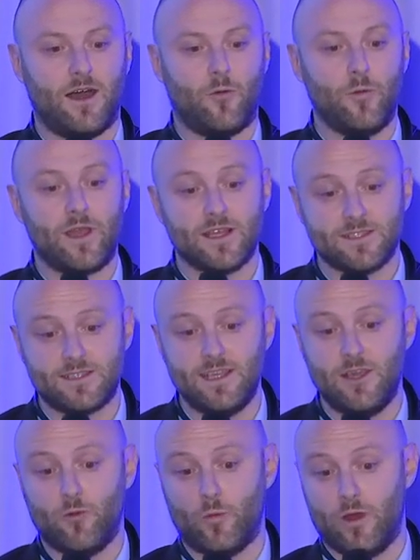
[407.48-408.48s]
we can
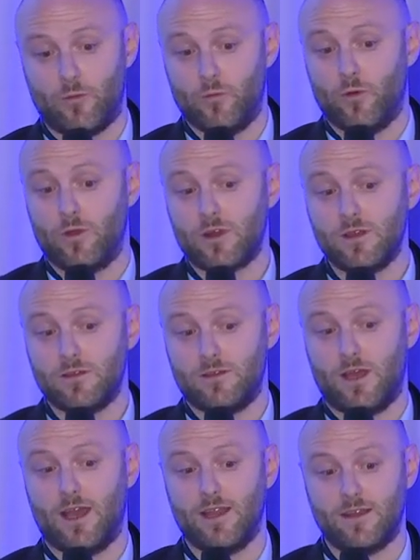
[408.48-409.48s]
see where we work
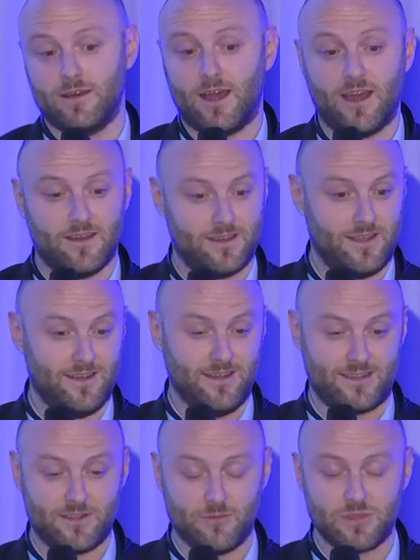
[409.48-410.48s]
and
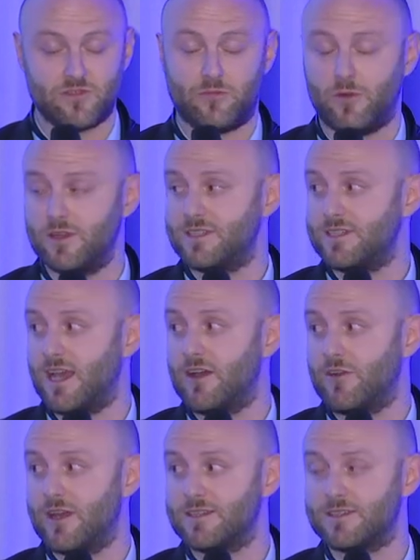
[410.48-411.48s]
in terms of policy
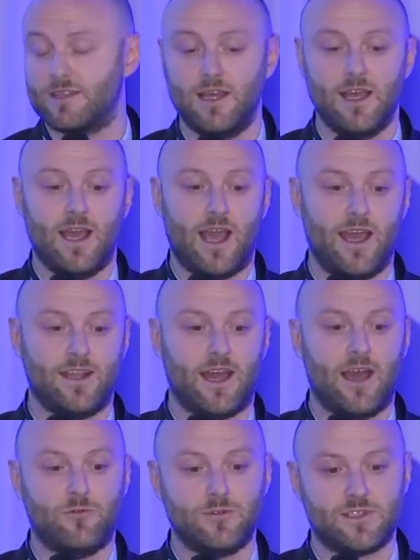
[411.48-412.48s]
areas. And
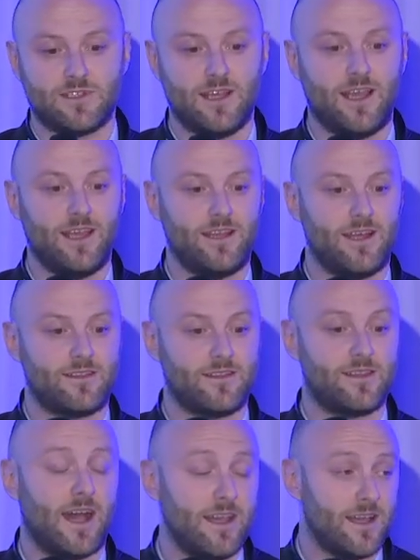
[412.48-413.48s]
I would say
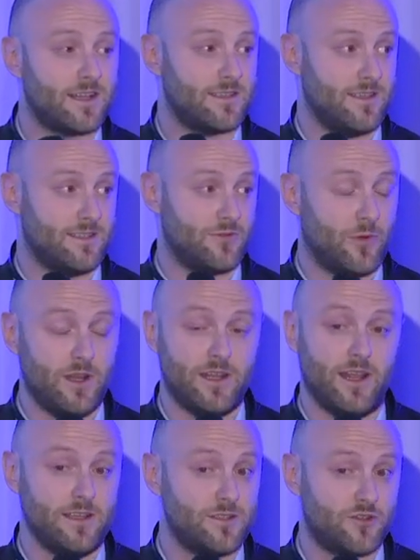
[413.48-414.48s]
that TAIEX is really
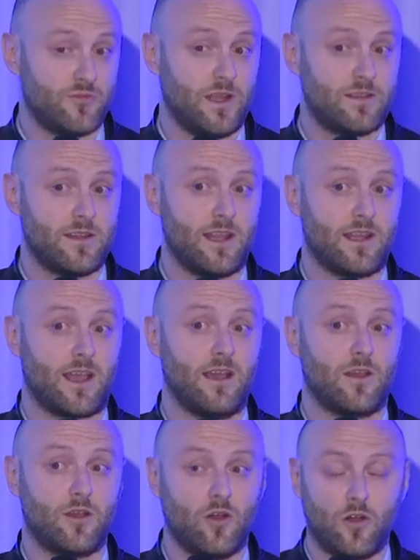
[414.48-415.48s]
the instrument that
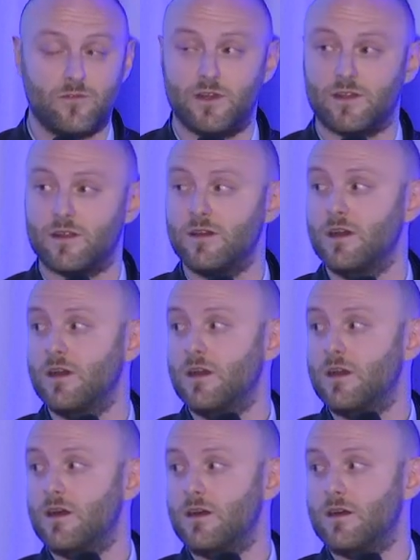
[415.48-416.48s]
can cover
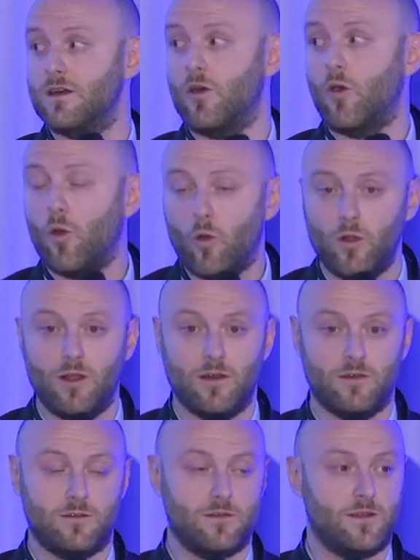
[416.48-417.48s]

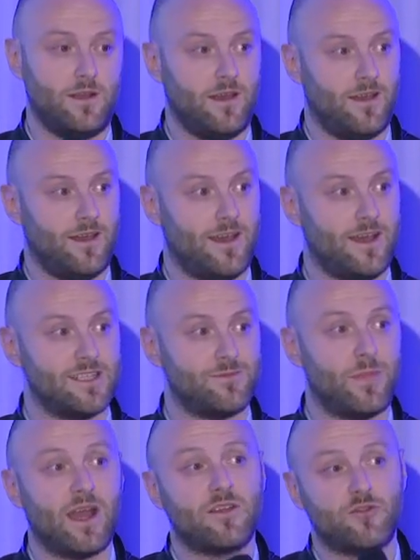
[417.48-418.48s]
all the
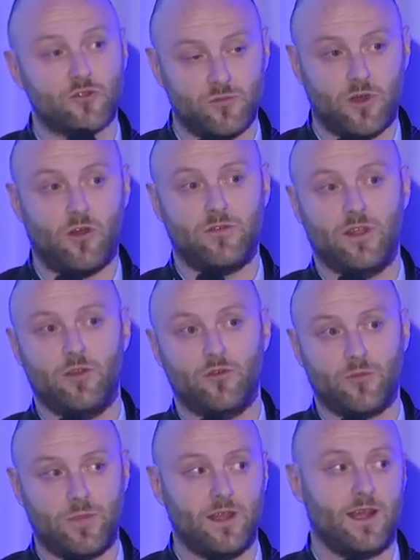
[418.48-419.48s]
spectrum of the
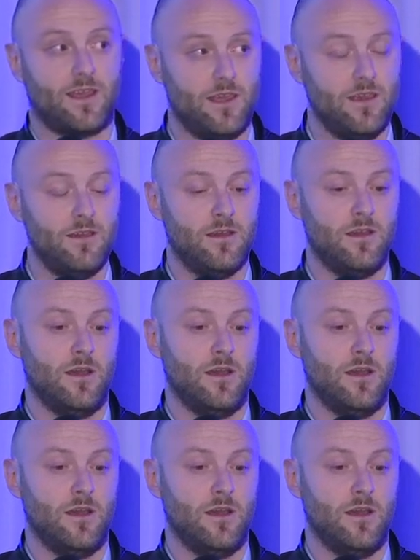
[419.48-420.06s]
European acquis.